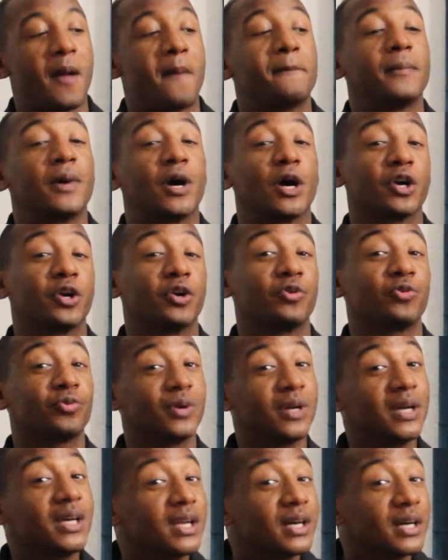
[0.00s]

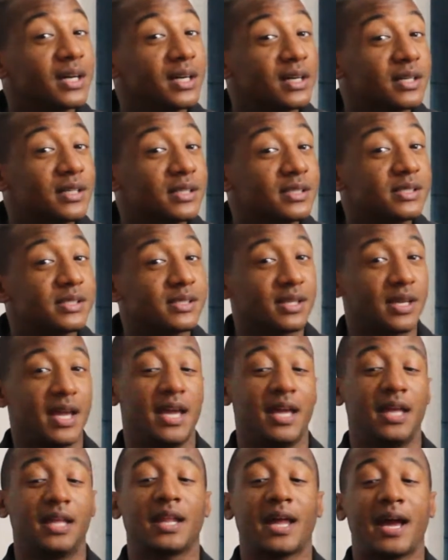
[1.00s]
margaritas
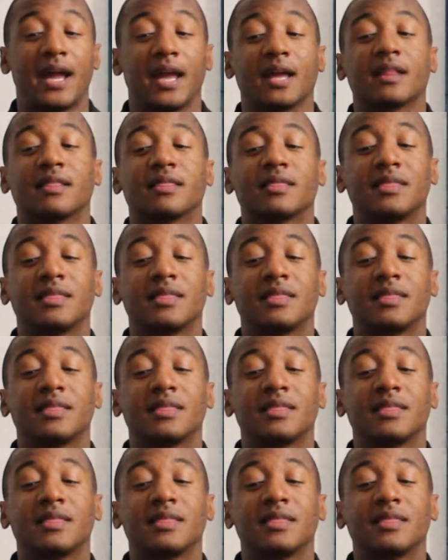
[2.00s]
and like